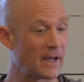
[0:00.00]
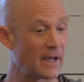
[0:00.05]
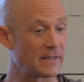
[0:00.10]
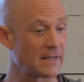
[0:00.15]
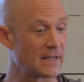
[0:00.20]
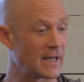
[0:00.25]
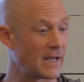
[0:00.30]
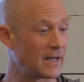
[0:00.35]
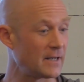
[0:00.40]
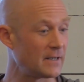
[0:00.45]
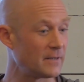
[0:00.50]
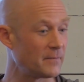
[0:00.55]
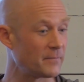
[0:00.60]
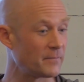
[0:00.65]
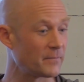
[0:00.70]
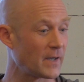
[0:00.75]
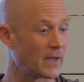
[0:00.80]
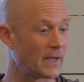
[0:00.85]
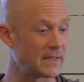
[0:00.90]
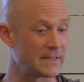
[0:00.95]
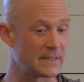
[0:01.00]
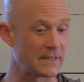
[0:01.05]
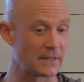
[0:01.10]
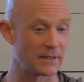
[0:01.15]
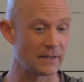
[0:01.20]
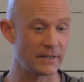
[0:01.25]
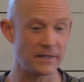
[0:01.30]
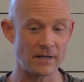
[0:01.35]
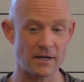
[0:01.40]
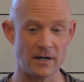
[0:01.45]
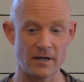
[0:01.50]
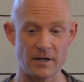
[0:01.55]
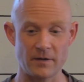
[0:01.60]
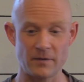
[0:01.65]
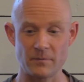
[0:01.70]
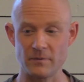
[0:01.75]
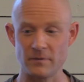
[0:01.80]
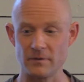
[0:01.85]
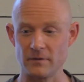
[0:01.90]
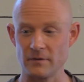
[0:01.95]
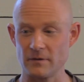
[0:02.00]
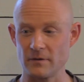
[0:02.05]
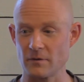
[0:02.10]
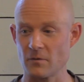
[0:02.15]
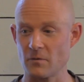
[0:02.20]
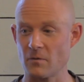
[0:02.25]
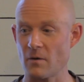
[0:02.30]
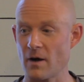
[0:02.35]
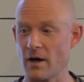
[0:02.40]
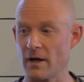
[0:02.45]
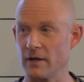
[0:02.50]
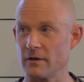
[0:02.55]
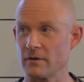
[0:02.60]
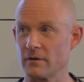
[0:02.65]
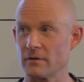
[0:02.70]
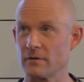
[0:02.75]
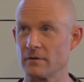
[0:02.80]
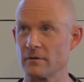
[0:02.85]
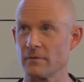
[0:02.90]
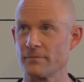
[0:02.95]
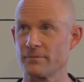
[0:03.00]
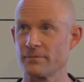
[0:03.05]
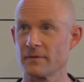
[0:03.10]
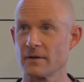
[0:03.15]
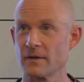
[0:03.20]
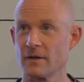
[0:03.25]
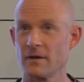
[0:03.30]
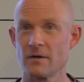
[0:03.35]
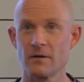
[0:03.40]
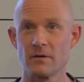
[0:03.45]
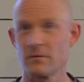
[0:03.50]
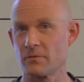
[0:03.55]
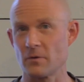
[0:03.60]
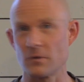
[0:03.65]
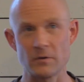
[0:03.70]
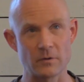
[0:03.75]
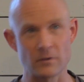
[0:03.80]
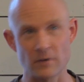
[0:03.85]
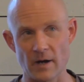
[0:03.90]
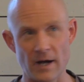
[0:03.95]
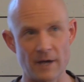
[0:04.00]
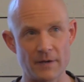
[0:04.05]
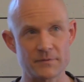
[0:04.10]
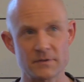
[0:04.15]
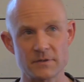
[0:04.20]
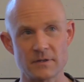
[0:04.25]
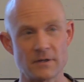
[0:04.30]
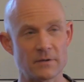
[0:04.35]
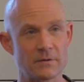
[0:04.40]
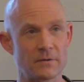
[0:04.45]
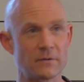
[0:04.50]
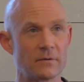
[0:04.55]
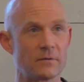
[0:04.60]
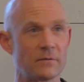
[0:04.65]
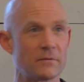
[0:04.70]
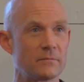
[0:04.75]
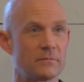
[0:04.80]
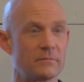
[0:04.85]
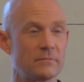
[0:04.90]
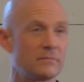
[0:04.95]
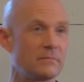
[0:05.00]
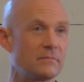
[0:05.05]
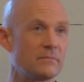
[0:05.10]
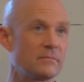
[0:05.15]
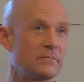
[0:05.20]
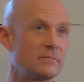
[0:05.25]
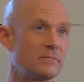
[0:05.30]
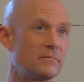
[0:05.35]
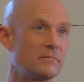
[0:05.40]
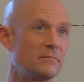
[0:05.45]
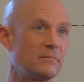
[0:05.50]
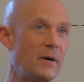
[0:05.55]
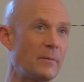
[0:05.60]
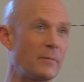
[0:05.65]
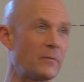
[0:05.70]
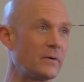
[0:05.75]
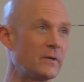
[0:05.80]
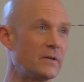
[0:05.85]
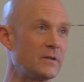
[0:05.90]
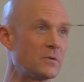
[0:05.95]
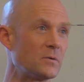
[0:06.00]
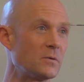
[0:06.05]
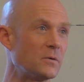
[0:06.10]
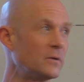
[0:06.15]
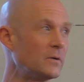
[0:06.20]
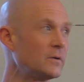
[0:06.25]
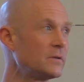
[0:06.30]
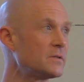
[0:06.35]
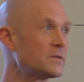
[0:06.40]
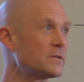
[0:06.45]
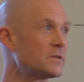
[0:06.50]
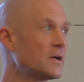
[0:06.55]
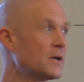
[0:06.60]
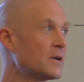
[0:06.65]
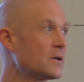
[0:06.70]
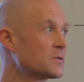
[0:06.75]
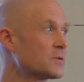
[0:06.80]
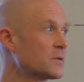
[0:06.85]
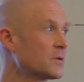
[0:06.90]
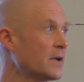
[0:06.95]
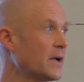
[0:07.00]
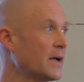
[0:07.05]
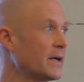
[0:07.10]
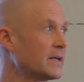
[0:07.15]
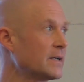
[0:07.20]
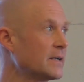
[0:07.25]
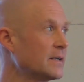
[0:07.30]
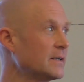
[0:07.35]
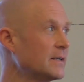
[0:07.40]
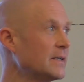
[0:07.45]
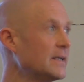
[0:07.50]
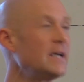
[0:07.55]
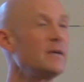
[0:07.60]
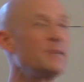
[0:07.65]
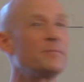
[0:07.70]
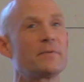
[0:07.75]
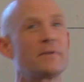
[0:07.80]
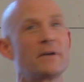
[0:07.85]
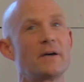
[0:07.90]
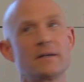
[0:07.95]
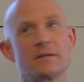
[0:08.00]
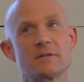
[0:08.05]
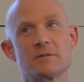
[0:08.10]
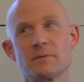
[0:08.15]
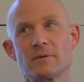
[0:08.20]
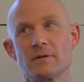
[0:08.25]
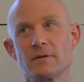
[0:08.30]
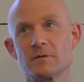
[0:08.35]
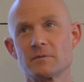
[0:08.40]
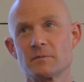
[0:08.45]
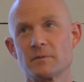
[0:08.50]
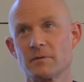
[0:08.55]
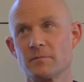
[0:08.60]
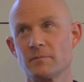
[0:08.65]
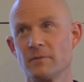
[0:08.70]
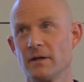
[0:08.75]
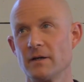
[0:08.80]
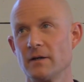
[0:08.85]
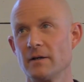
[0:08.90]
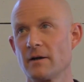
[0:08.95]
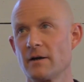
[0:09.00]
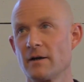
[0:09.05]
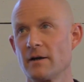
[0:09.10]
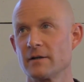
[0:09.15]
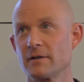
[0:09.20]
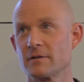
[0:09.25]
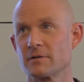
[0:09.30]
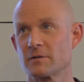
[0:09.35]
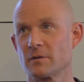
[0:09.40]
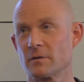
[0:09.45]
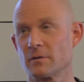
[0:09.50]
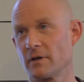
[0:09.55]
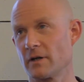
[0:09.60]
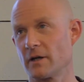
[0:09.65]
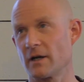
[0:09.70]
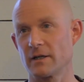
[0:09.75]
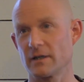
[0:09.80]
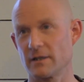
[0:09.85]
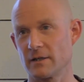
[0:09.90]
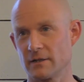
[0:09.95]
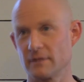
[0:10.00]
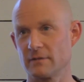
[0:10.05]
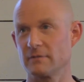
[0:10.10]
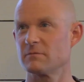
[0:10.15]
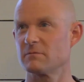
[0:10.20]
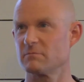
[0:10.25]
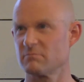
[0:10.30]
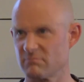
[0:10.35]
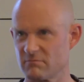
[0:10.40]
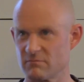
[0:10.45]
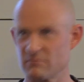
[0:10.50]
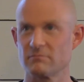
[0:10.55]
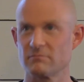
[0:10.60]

And then ideally, I will acquire photographs and other memory tools so that I can keep that experience with me, so that I can